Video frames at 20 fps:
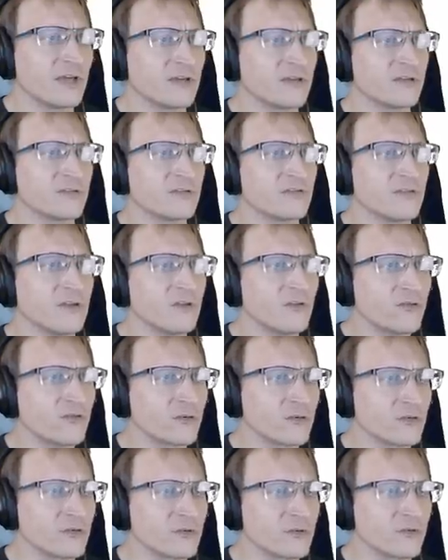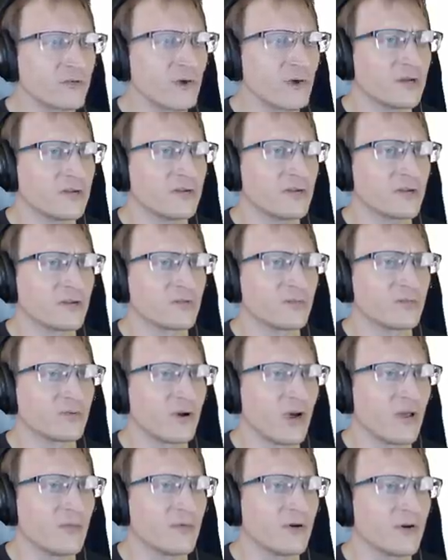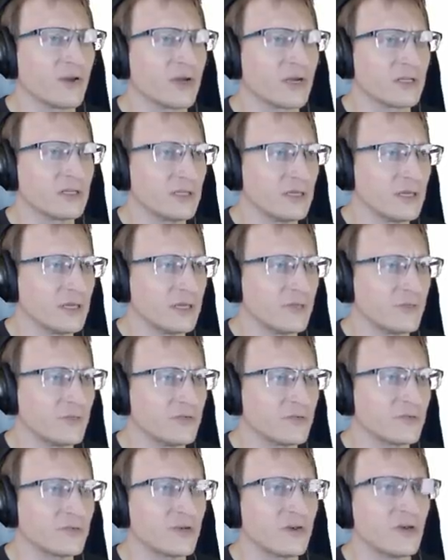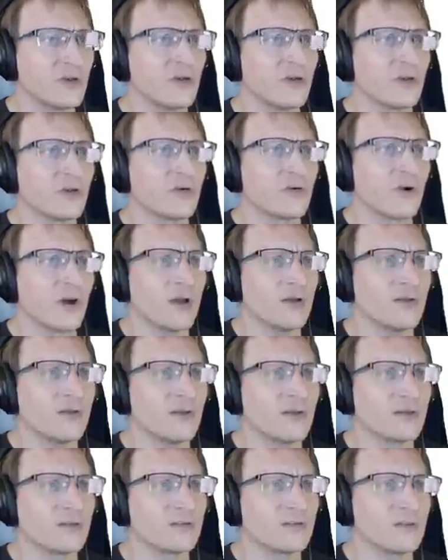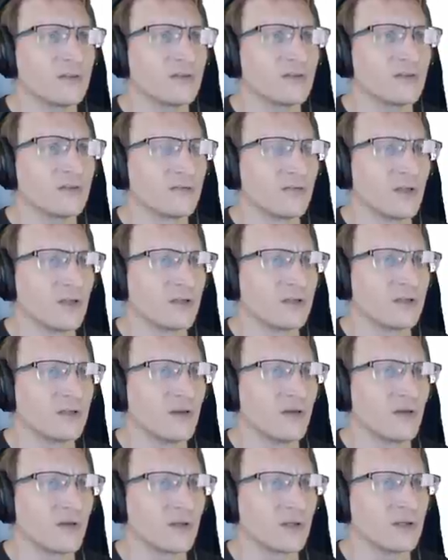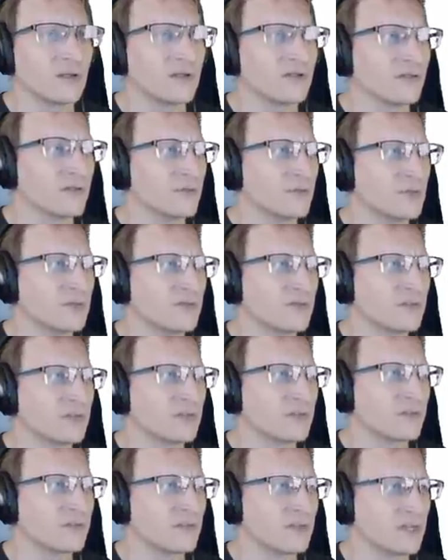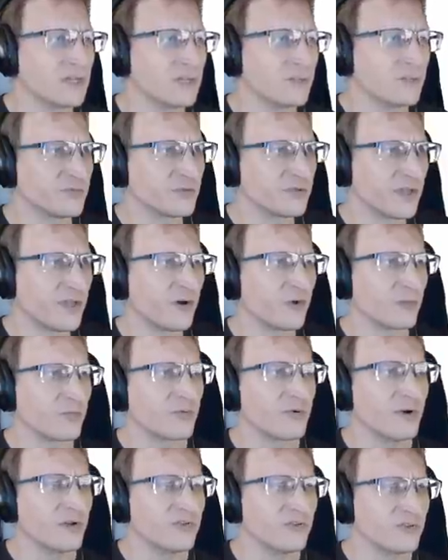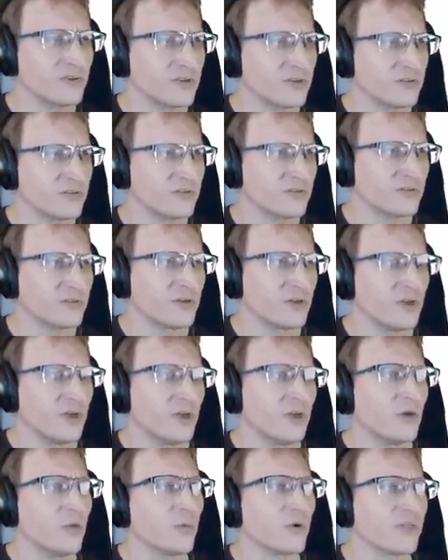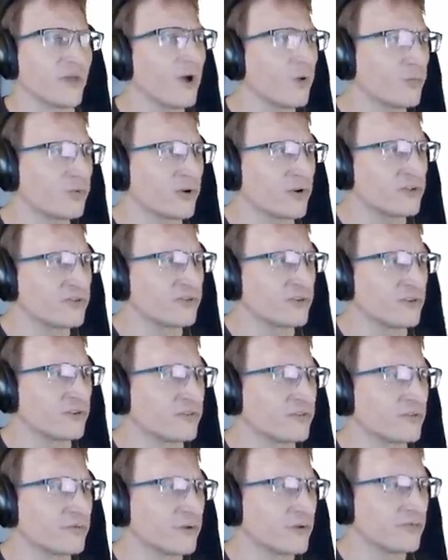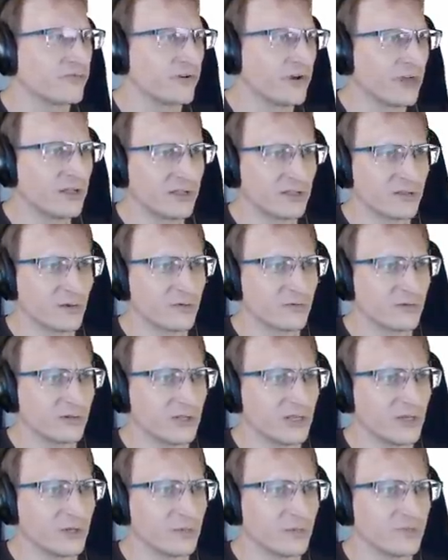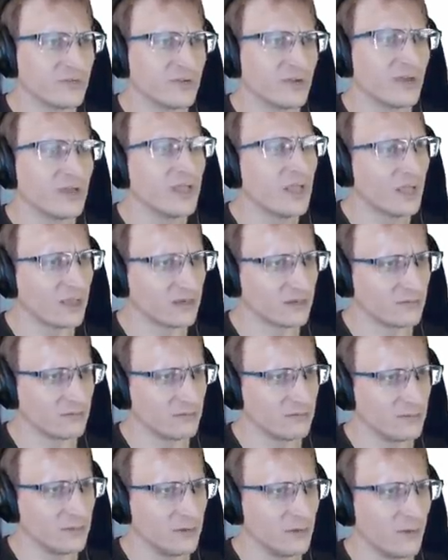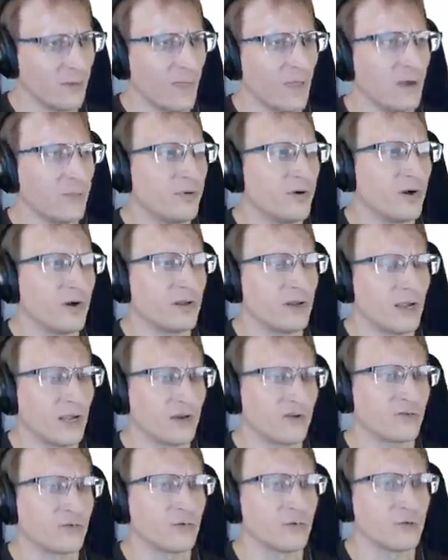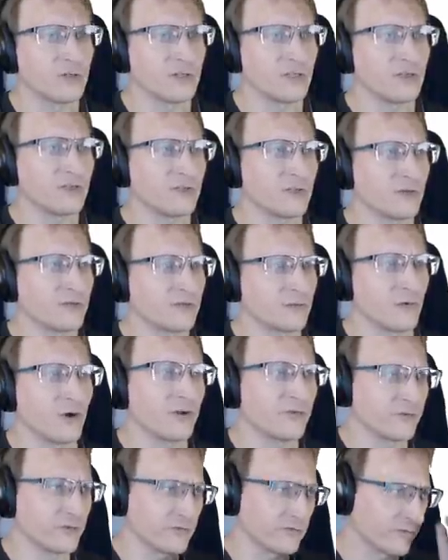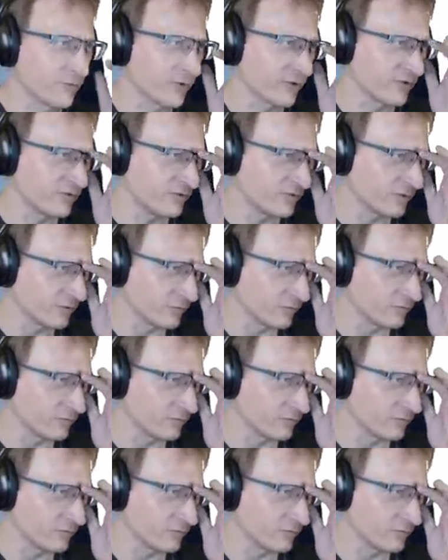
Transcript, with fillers: is central to Crytek's primary claims, Crytek seeks to voluntarily dismiss its claims without prejudice, without prejudice to refiling those claims again upon actual release of Squadron 42